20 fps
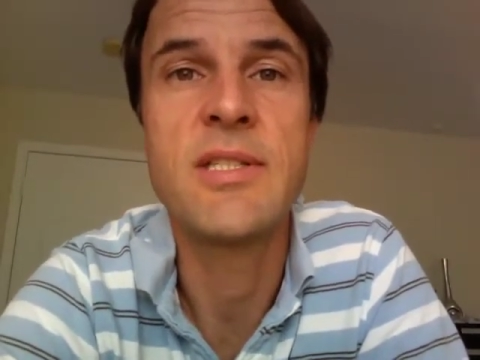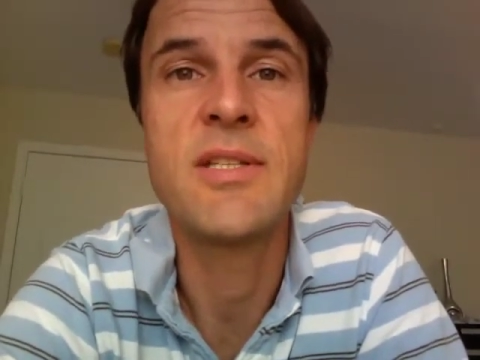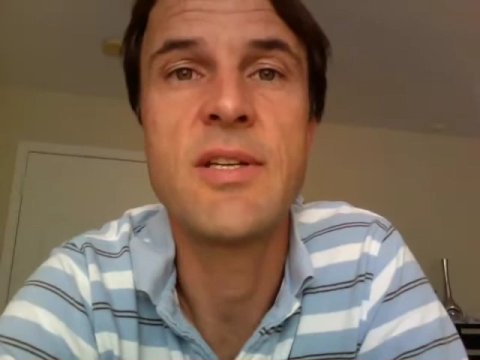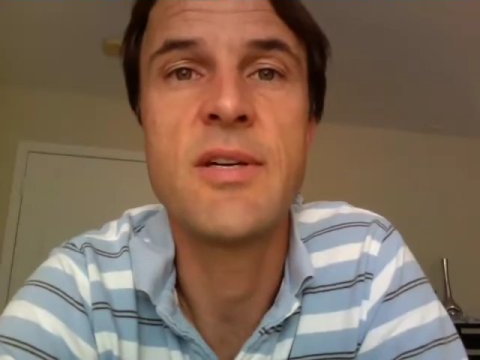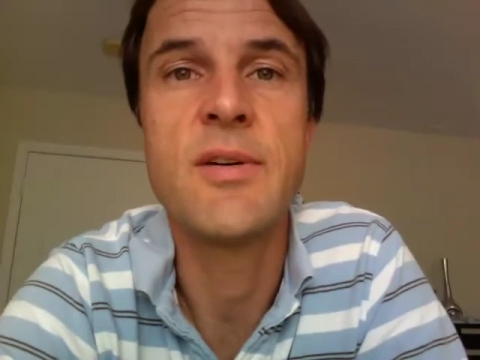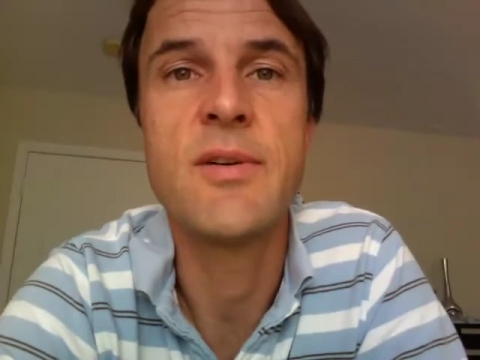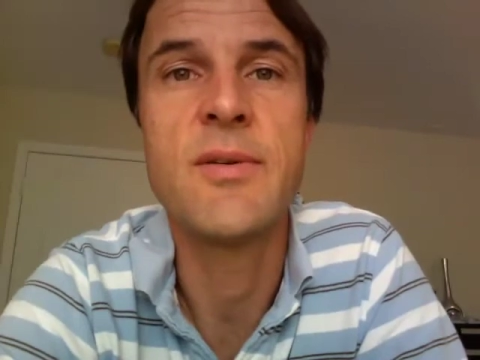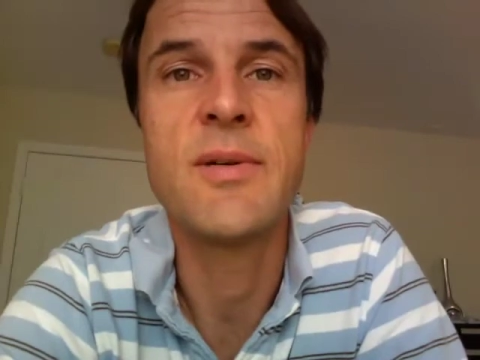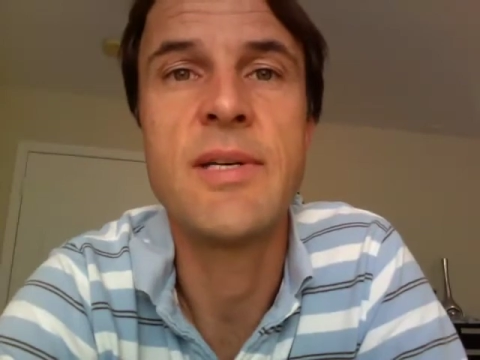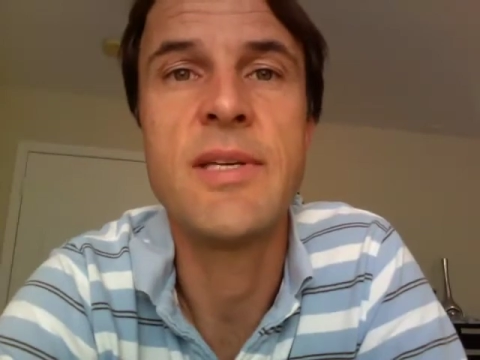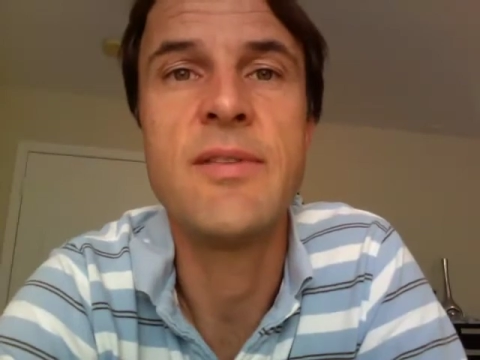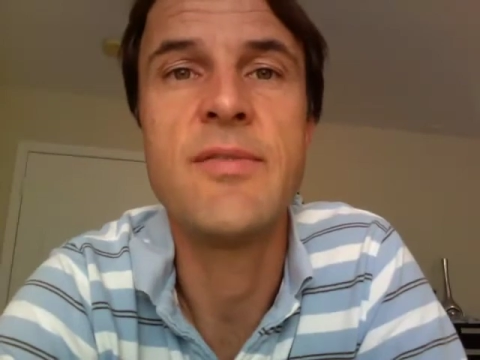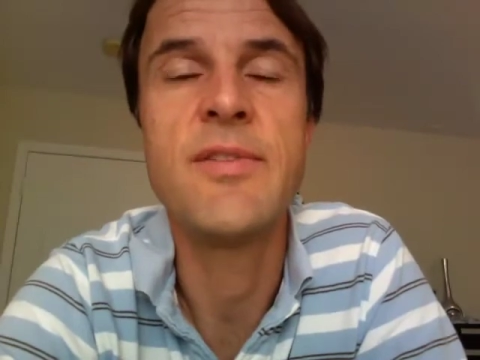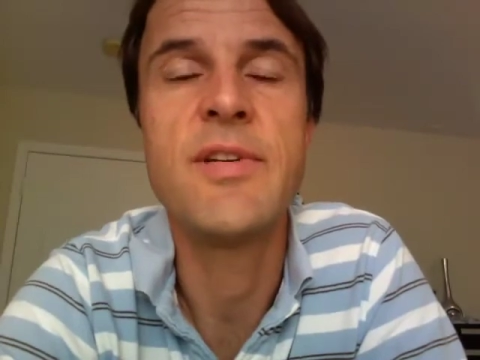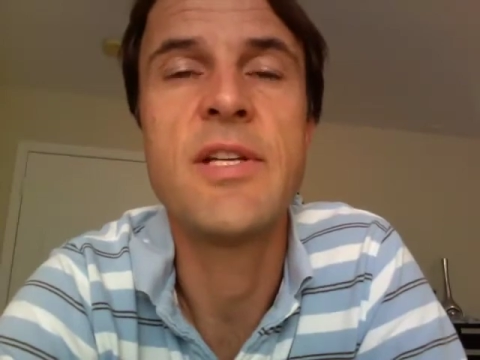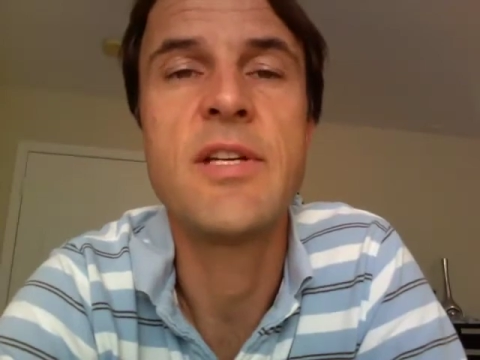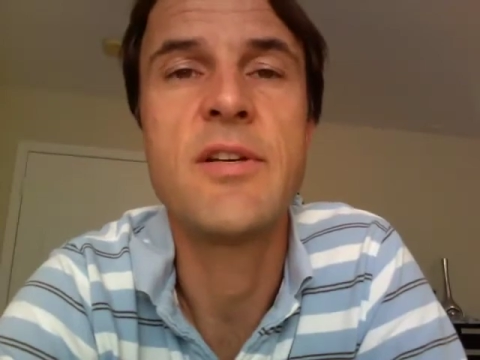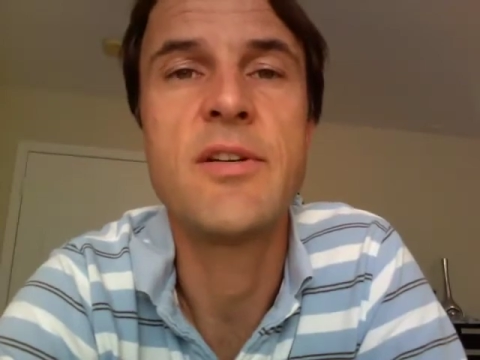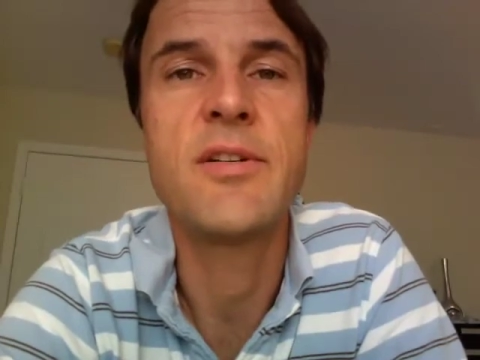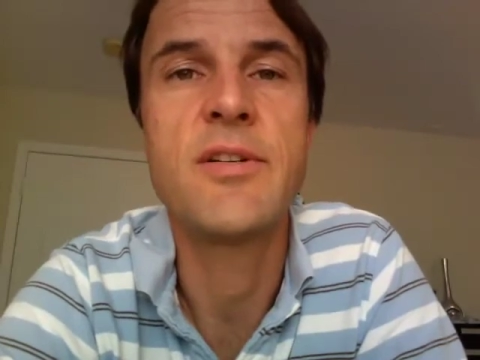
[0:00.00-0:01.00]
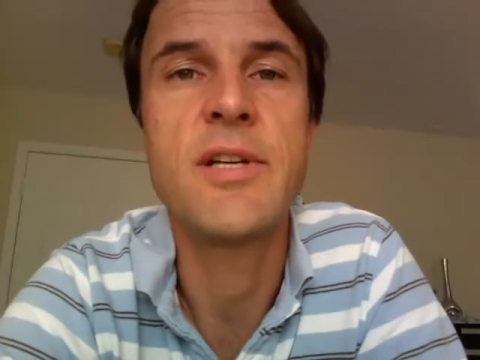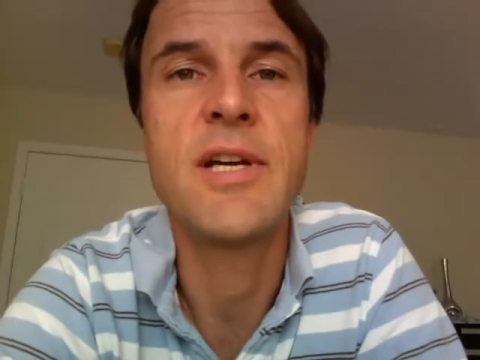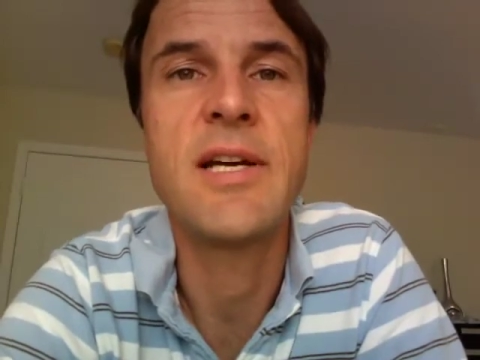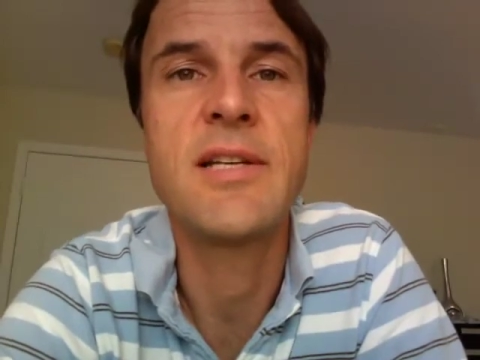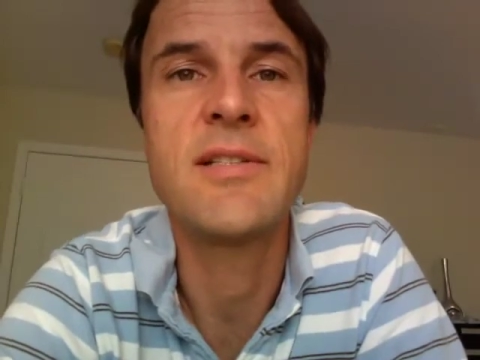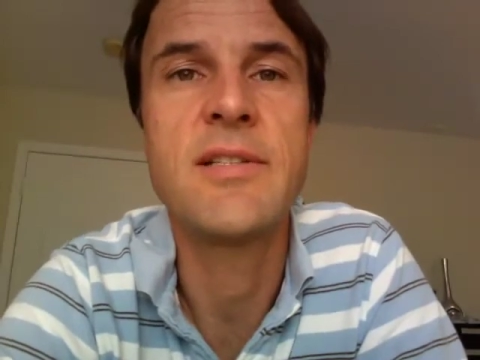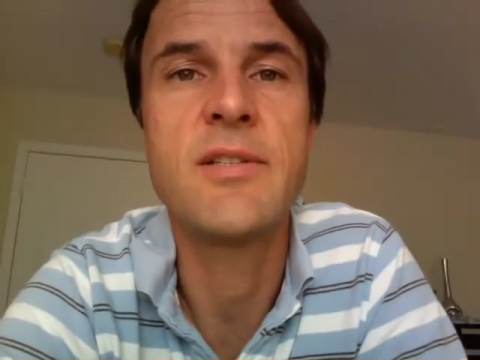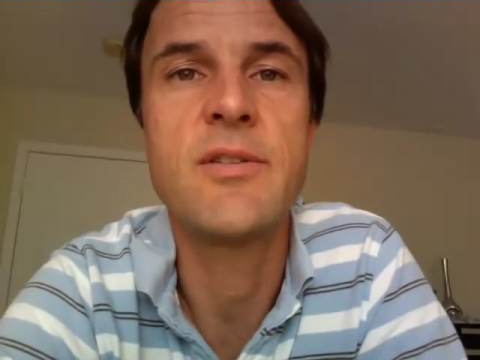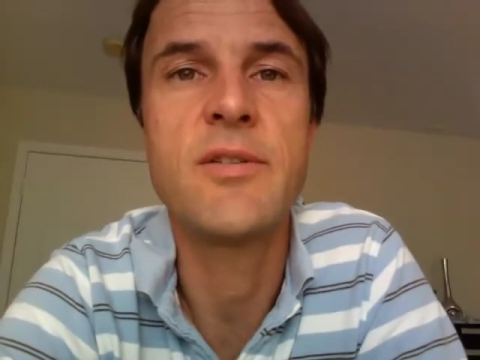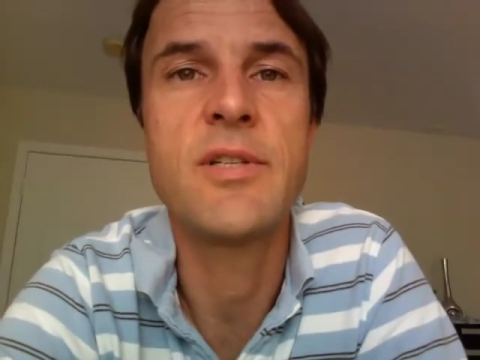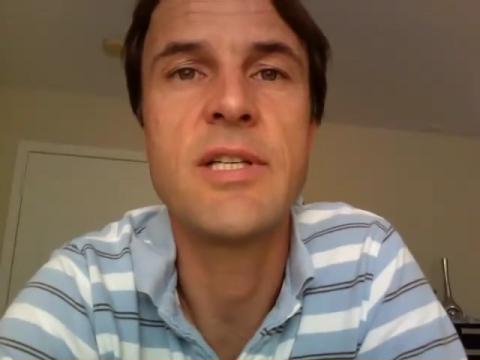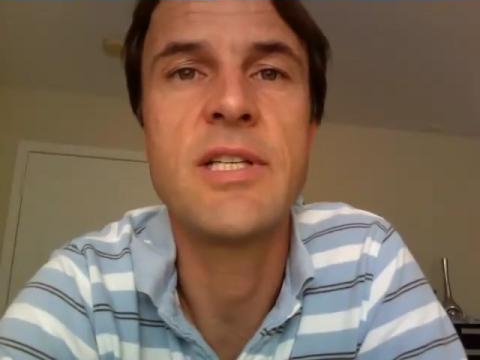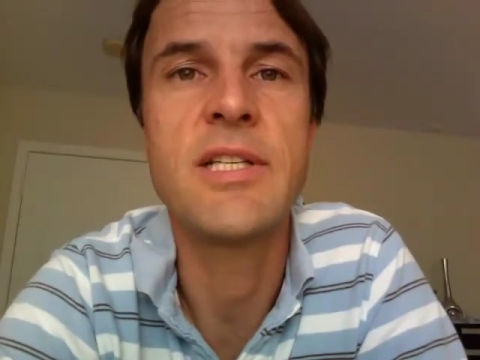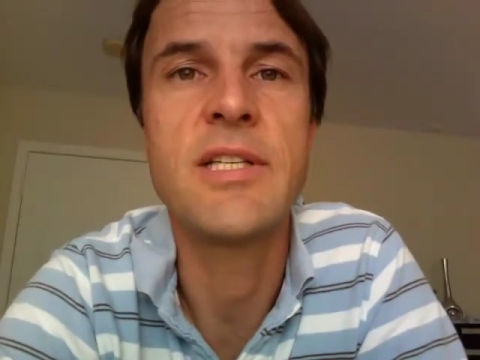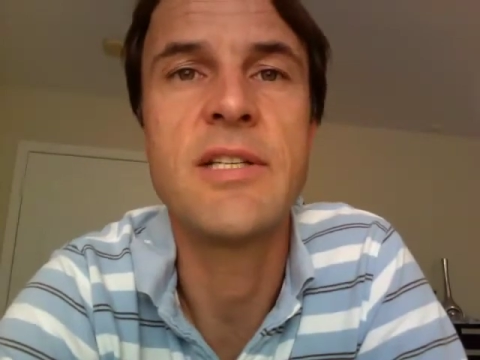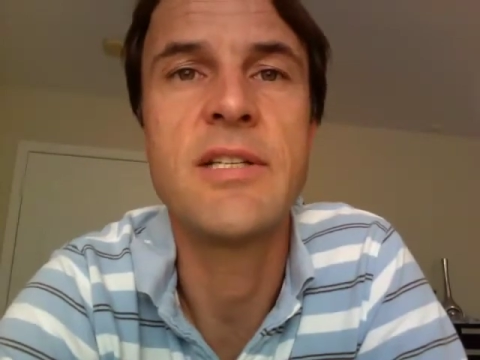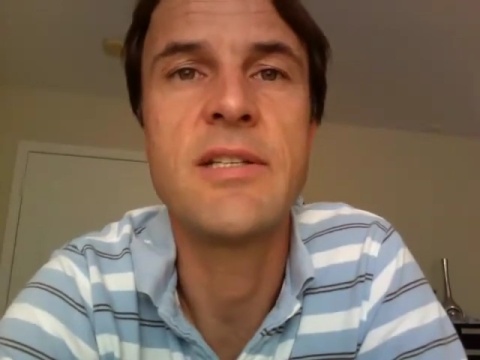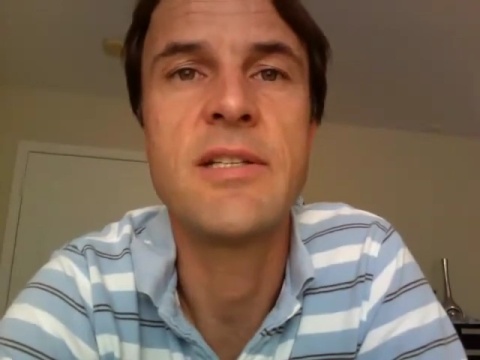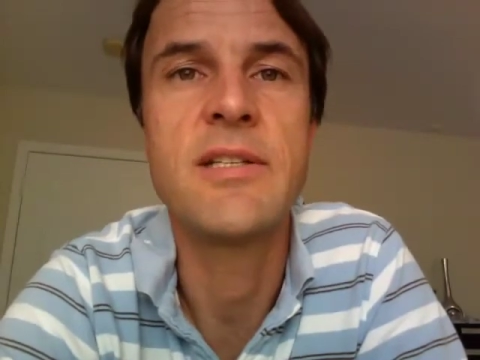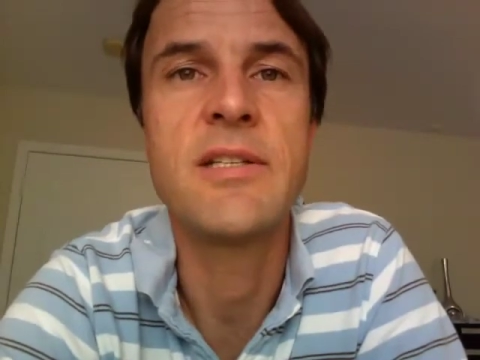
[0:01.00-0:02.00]
So even as an
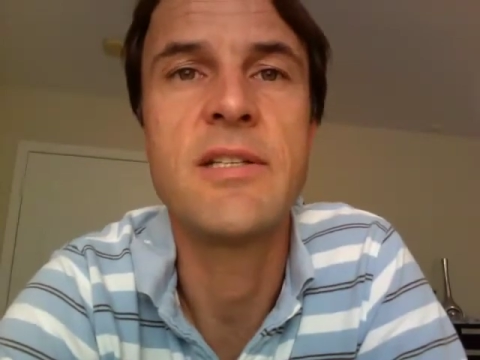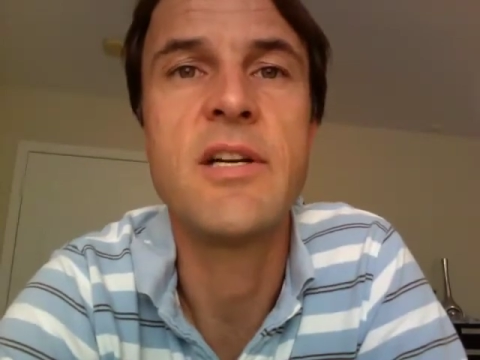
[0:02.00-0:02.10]
early